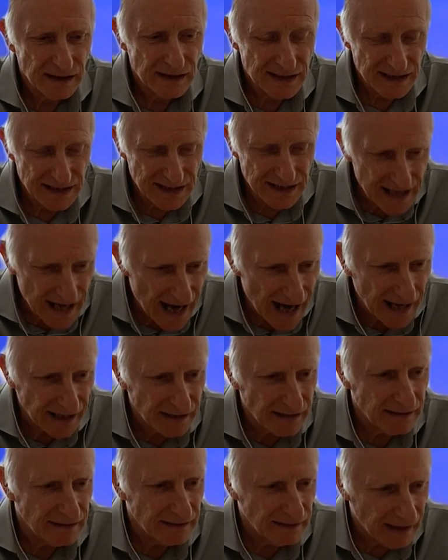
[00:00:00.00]

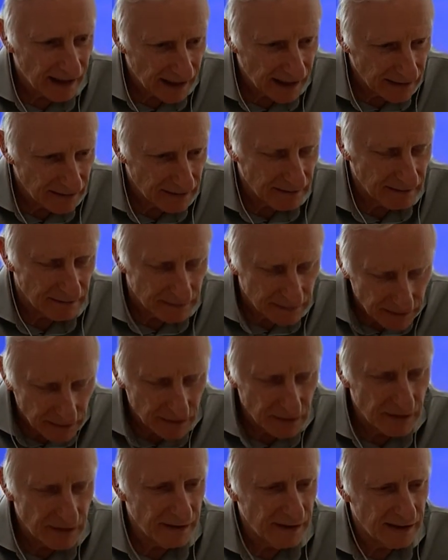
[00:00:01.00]
today uh,
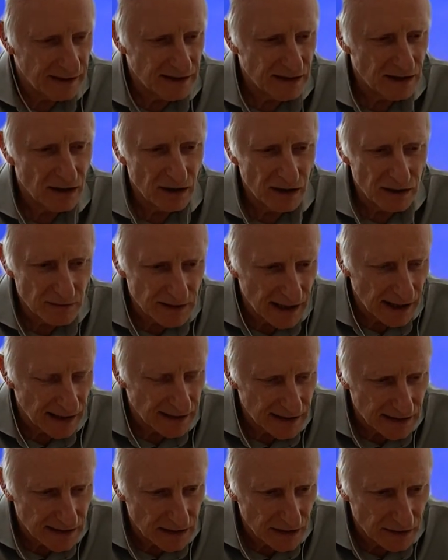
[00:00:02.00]
under the
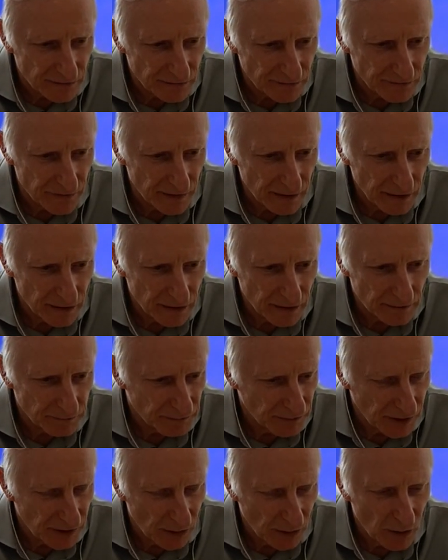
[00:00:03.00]
circumstances of uh,
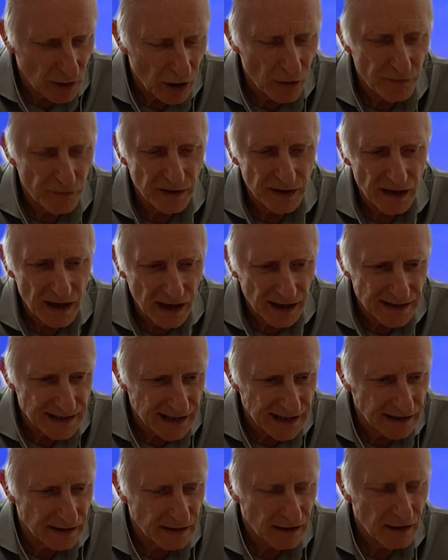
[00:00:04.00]
you know
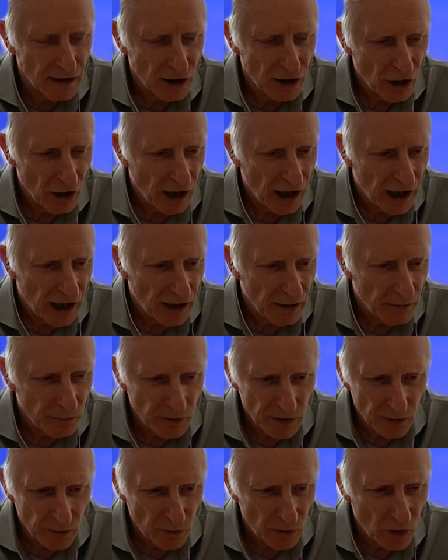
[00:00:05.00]
covid-19 uh,
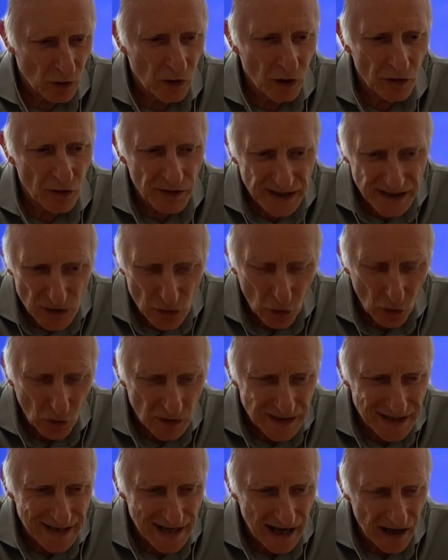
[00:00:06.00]
we're, we're all on this call
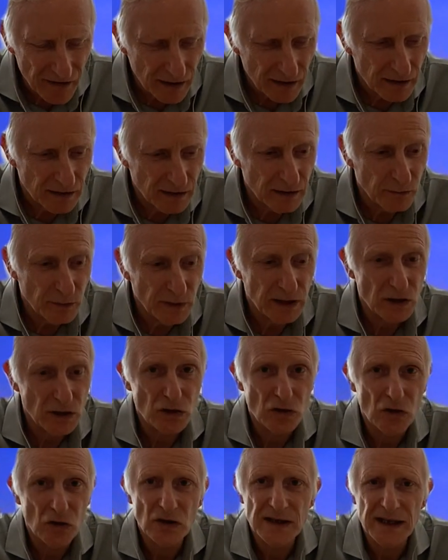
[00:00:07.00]
together and that we can
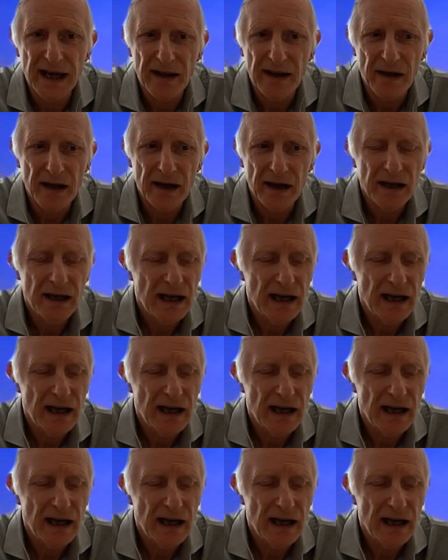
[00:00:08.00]
talk together